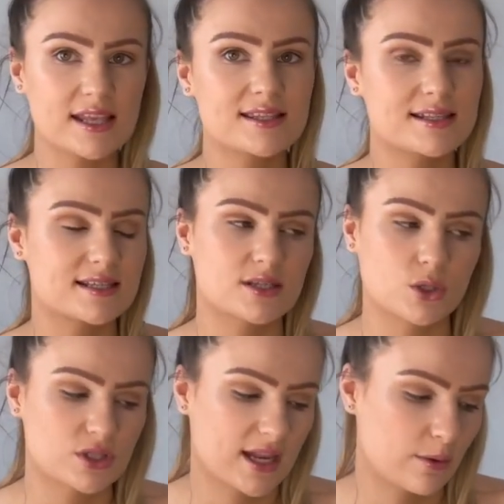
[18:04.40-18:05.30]
It's not
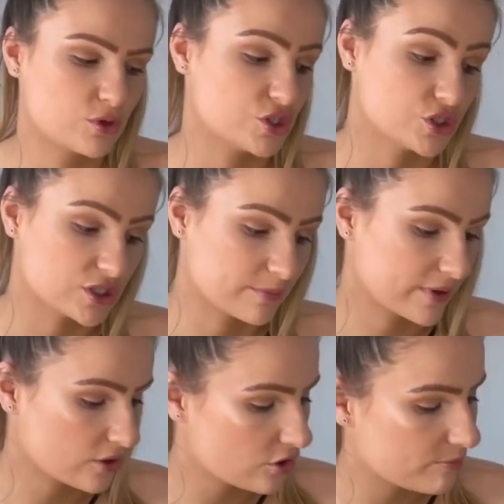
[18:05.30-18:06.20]
something I would usually pick
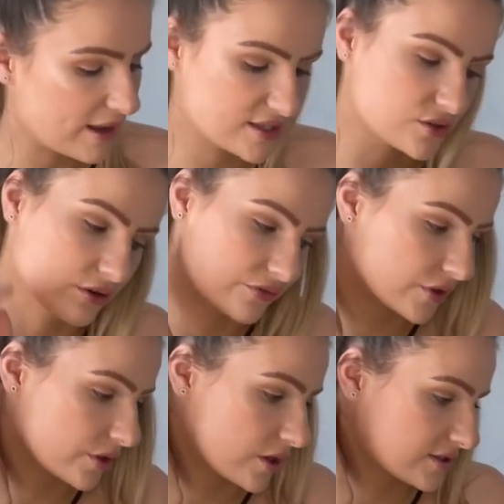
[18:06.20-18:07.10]
up, but I saw a few
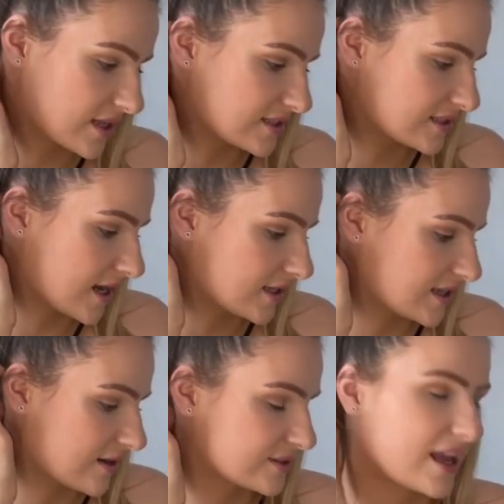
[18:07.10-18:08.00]
girls that had styled it and
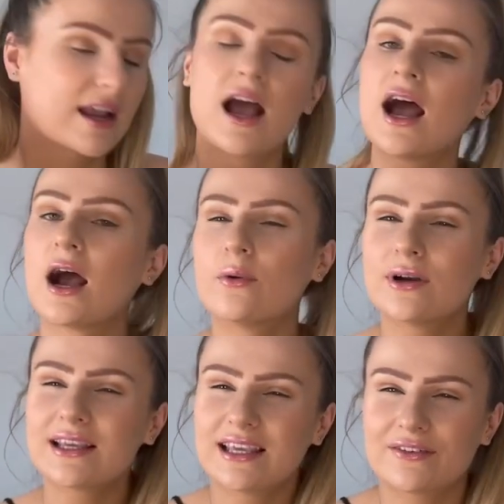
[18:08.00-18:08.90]
I was like, I want to
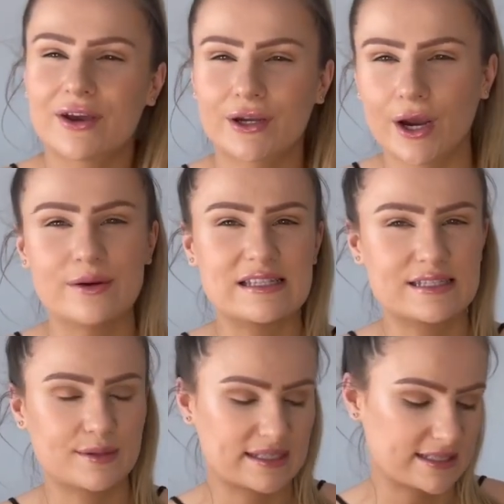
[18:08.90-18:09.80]
give it a go and see
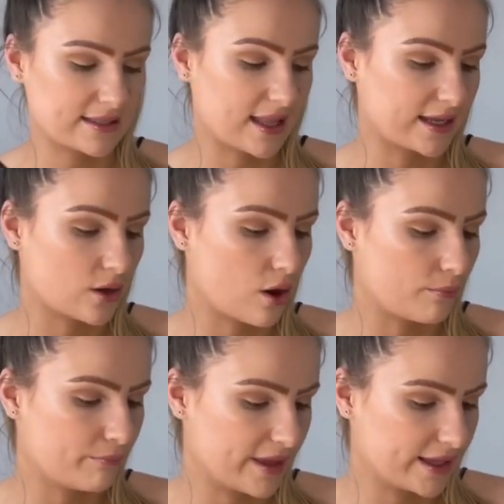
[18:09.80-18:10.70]
what it's like on
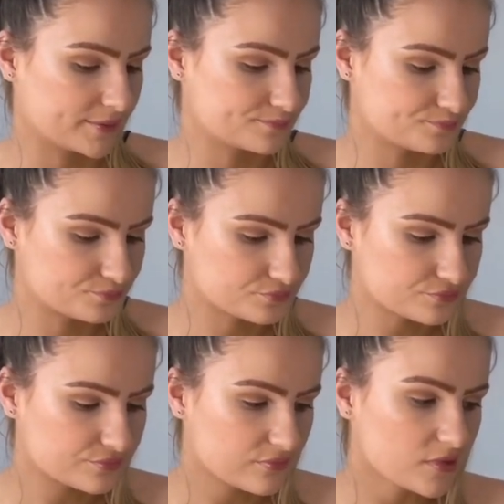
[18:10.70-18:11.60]
me.
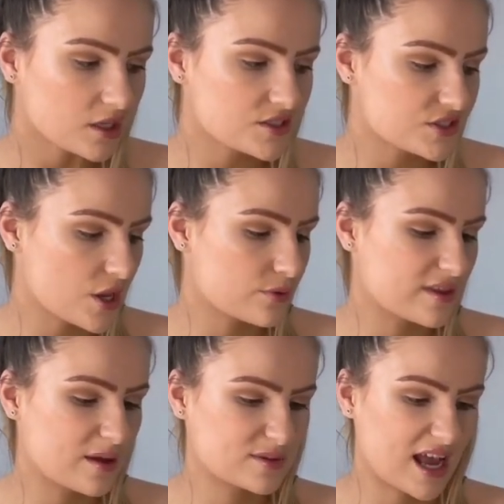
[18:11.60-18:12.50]
So it
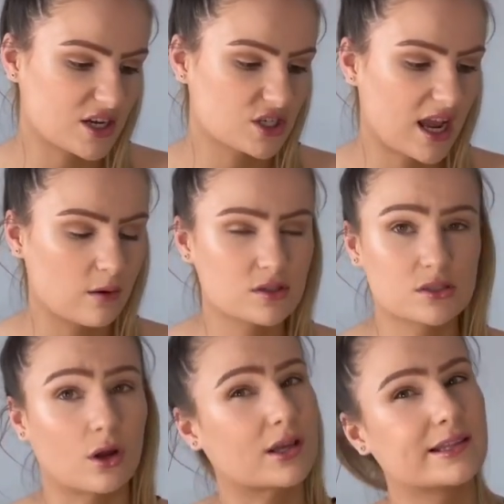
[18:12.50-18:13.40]
was actually out of
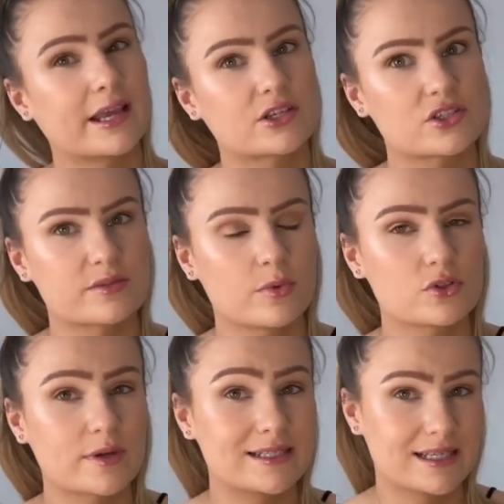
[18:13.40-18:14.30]
stock in the extra small, so
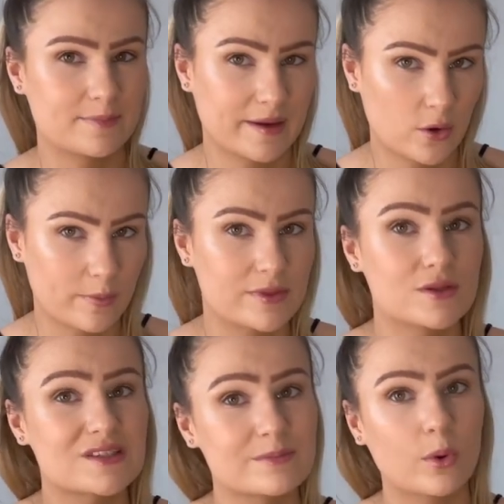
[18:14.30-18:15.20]
I did pick it up in the
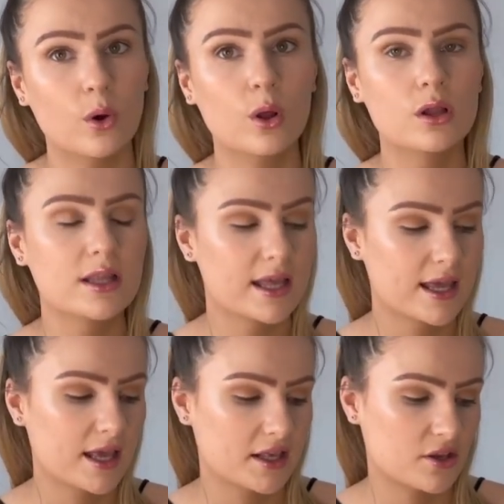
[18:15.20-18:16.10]
small.
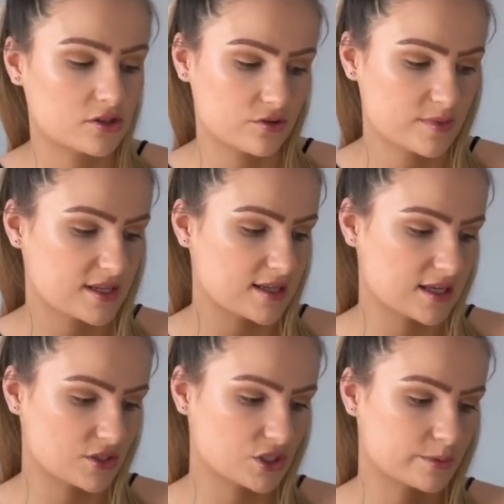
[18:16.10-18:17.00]
It goes from a size
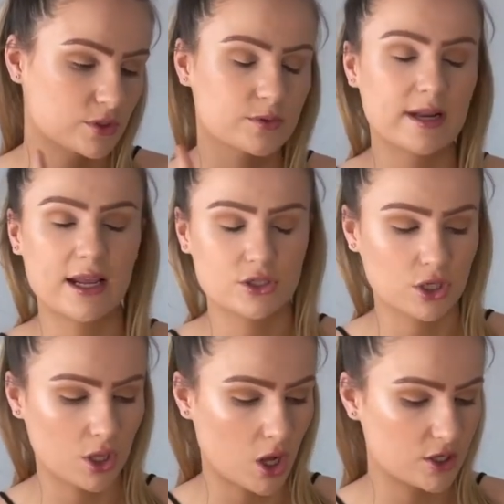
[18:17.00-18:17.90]
extra small to an extra
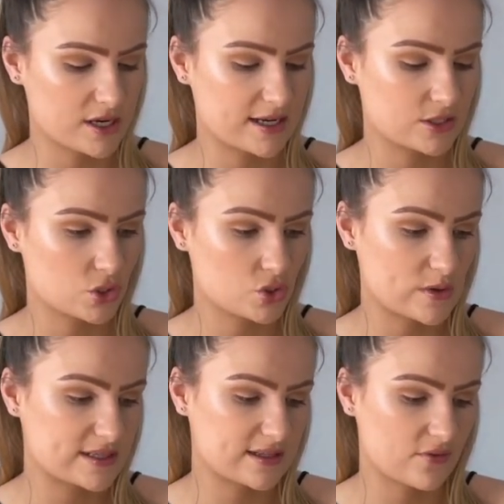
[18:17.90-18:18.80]
large and it's
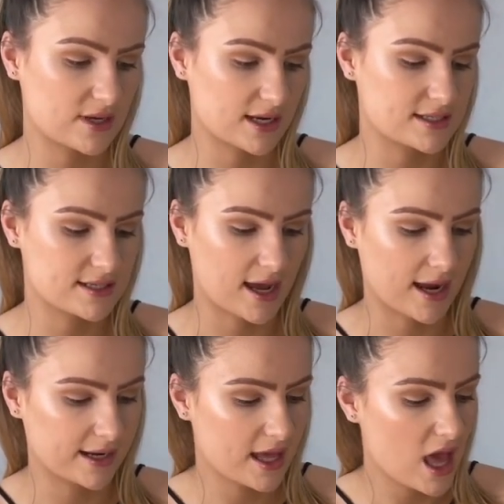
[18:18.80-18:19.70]
27.99.
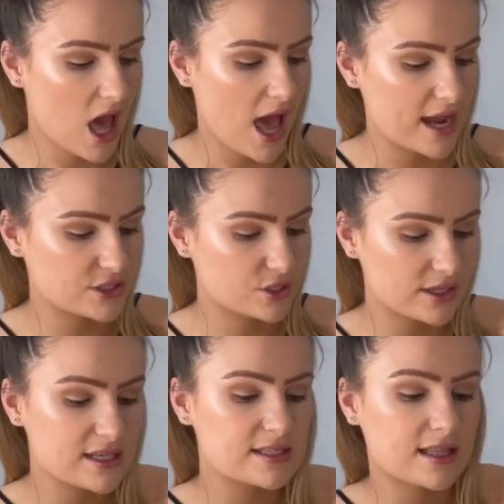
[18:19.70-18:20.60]
I do think
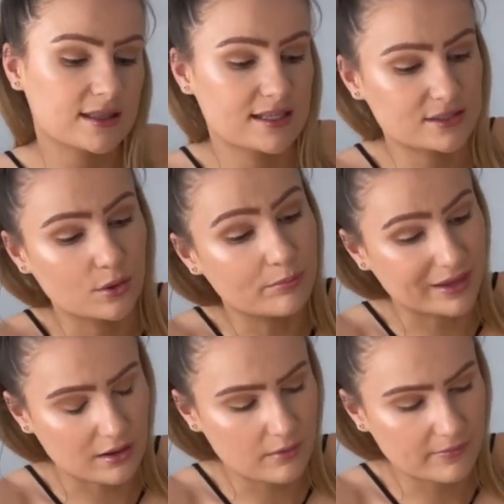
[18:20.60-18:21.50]
it's a little big
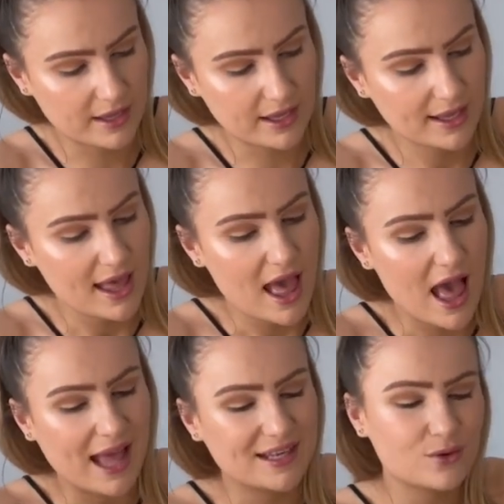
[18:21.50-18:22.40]
on me.
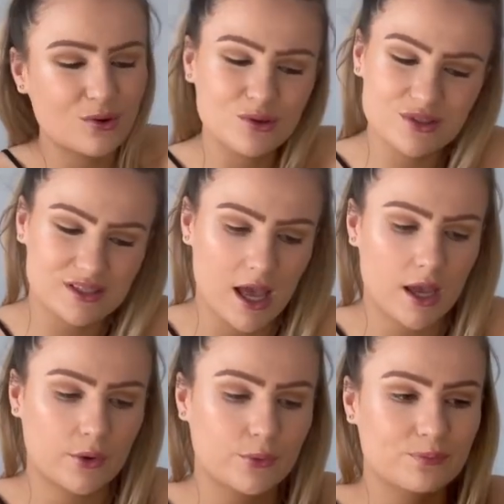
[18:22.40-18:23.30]
And
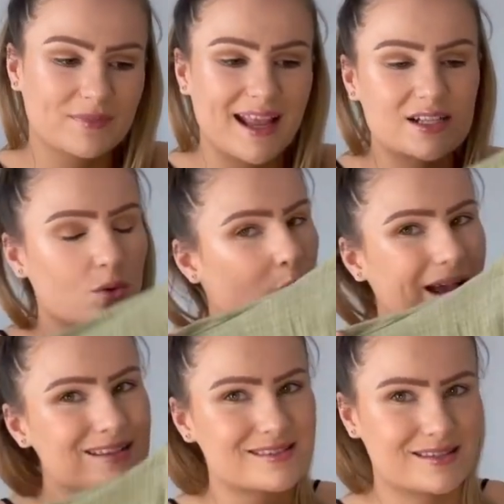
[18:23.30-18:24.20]
also, it's quite
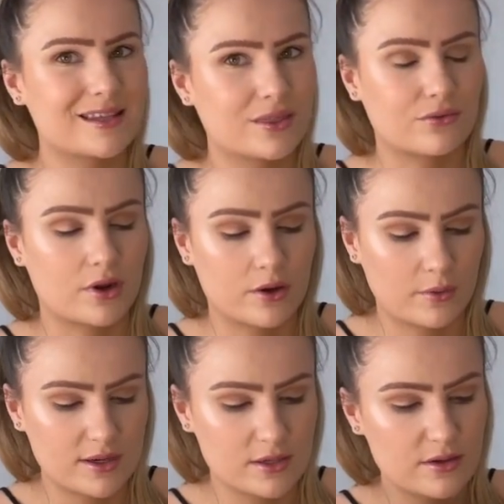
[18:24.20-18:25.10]
see-through. I
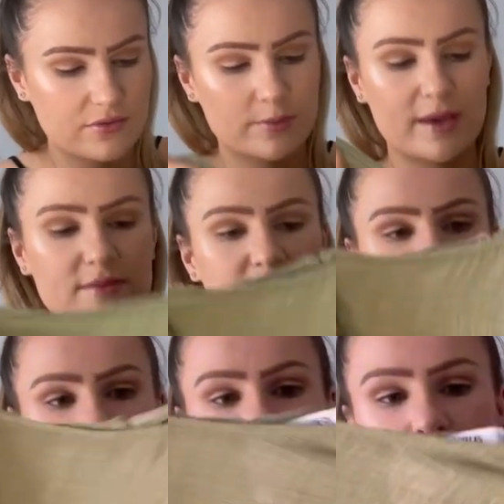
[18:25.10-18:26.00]
don't know if you'll be able to
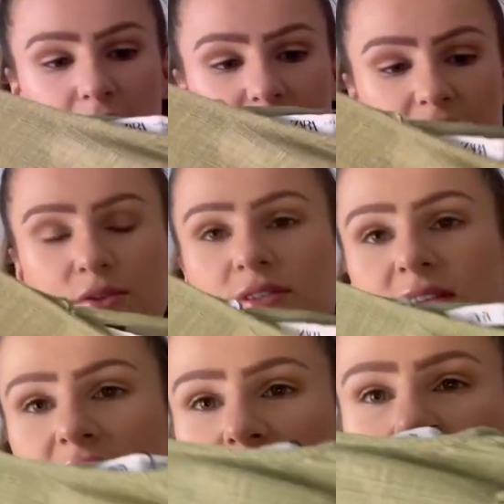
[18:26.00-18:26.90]
see, like, can you see the
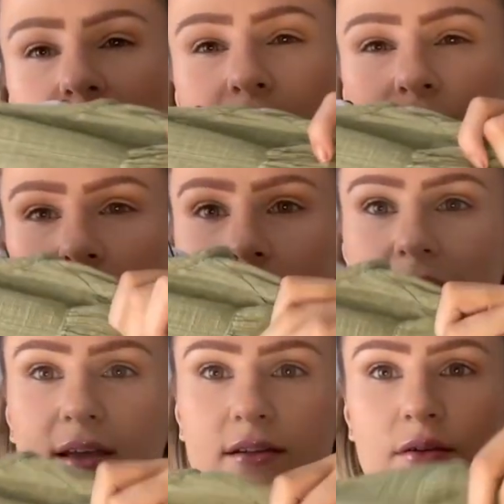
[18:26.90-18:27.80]
tag through it? I
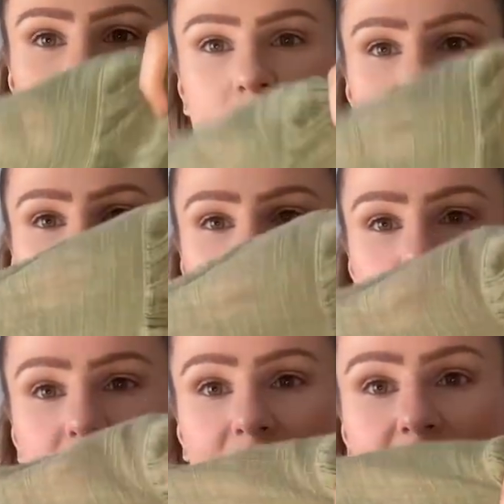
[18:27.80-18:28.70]
don't know if you'll be able to,
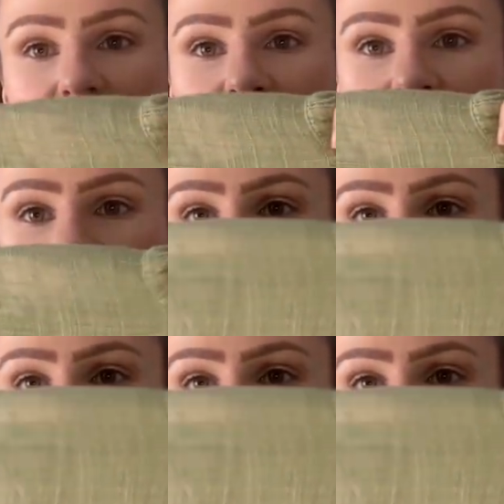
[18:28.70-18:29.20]
like, yeah, there you